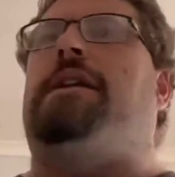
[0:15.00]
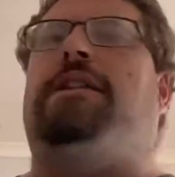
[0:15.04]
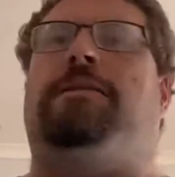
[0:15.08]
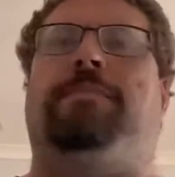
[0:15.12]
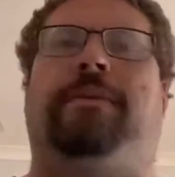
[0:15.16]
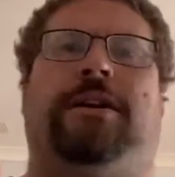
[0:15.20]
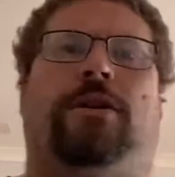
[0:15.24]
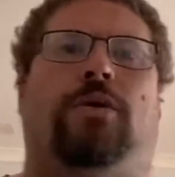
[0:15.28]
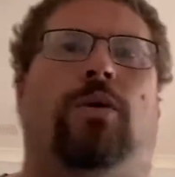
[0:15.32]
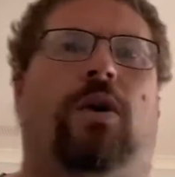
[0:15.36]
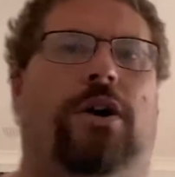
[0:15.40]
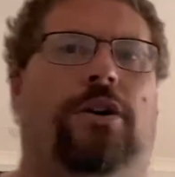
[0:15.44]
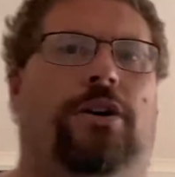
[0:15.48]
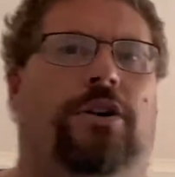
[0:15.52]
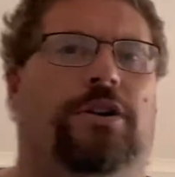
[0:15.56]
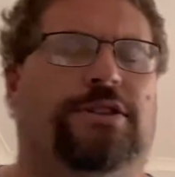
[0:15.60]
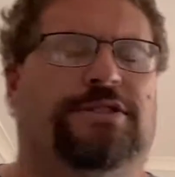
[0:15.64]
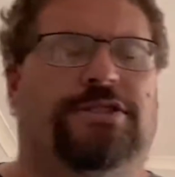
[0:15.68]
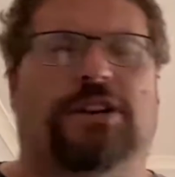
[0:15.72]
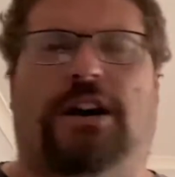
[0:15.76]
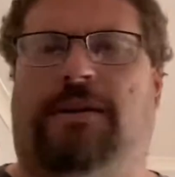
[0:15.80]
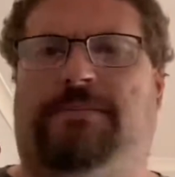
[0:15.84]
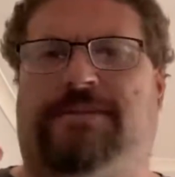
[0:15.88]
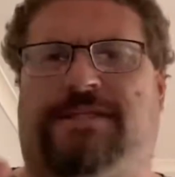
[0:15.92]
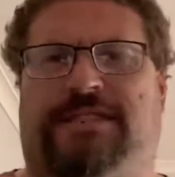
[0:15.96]
to be quite honest,
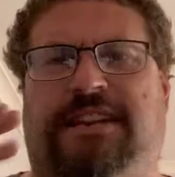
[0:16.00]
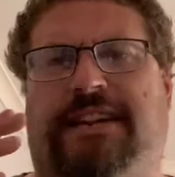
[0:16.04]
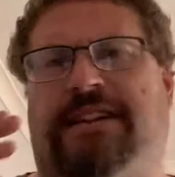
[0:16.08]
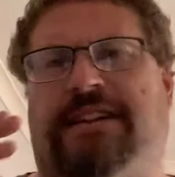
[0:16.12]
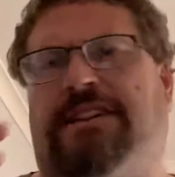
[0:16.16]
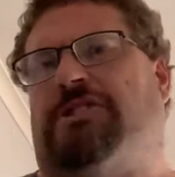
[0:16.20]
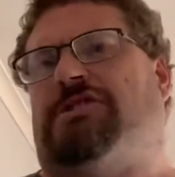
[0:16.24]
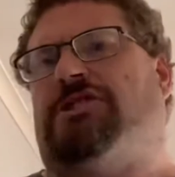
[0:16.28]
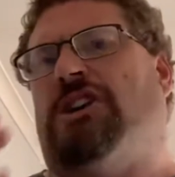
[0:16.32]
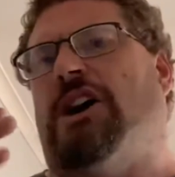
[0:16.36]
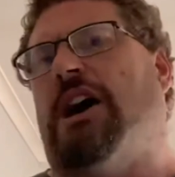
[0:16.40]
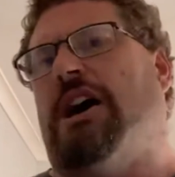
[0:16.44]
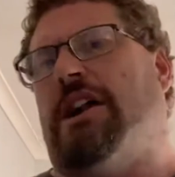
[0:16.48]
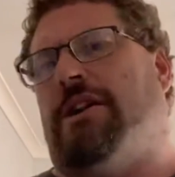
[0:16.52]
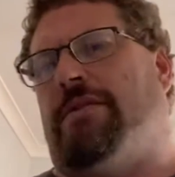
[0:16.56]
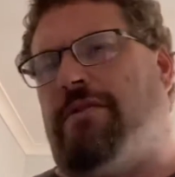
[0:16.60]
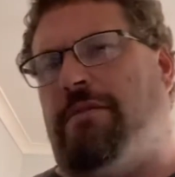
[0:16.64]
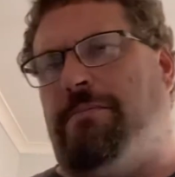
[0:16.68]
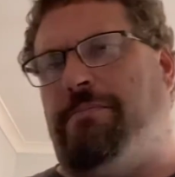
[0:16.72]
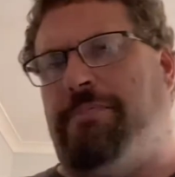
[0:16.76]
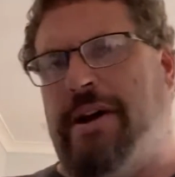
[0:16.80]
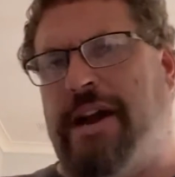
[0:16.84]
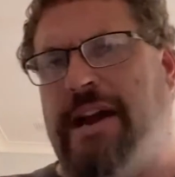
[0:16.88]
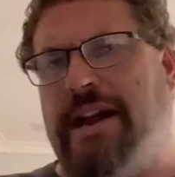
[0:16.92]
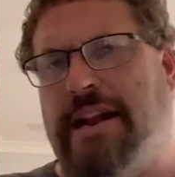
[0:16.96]
I'm sick and tired of
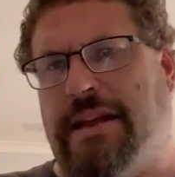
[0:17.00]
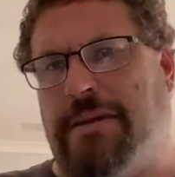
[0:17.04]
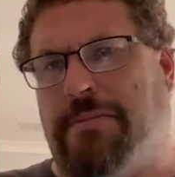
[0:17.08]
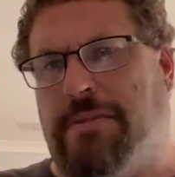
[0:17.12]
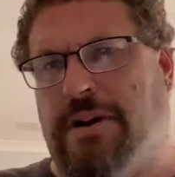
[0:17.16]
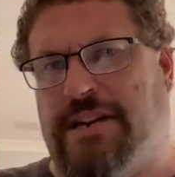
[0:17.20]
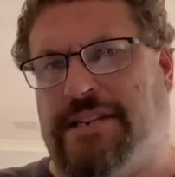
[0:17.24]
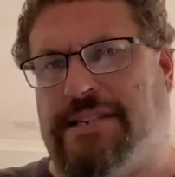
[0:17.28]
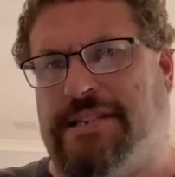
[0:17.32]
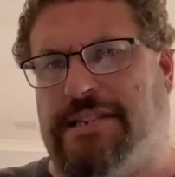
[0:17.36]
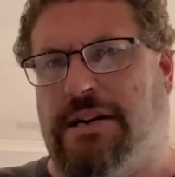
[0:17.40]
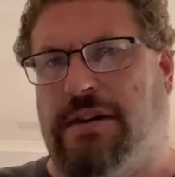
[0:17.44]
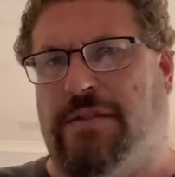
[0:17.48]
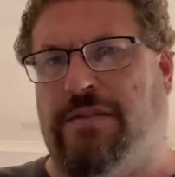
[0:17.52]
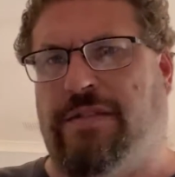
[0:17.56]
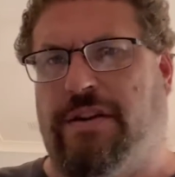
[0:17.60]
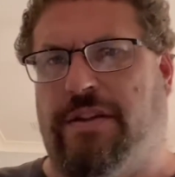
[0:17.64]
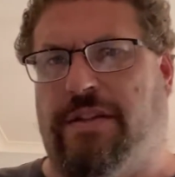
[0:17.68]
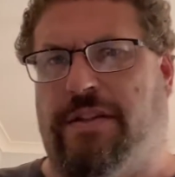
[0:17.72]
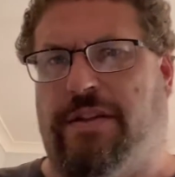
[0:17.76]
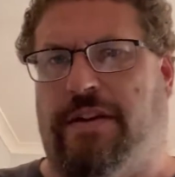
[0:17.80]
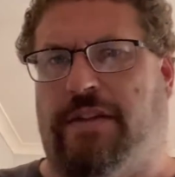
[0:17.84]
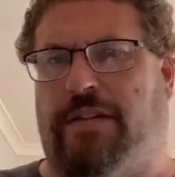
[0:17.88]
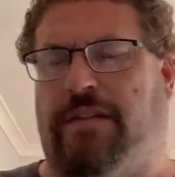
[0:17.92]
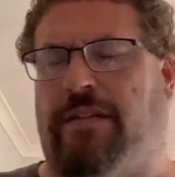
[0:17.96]
repeating myself on
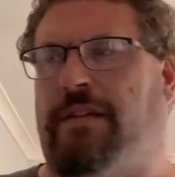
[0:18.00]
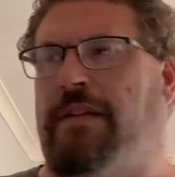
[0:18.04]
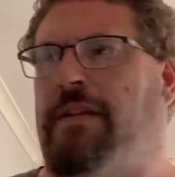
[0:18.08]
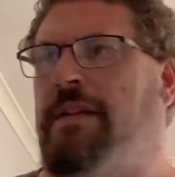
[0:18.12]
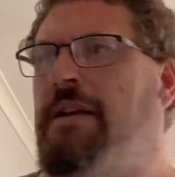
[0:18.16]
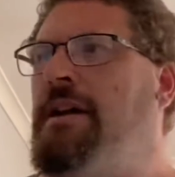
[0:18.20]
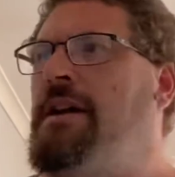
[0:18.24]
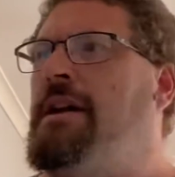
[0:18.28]
this.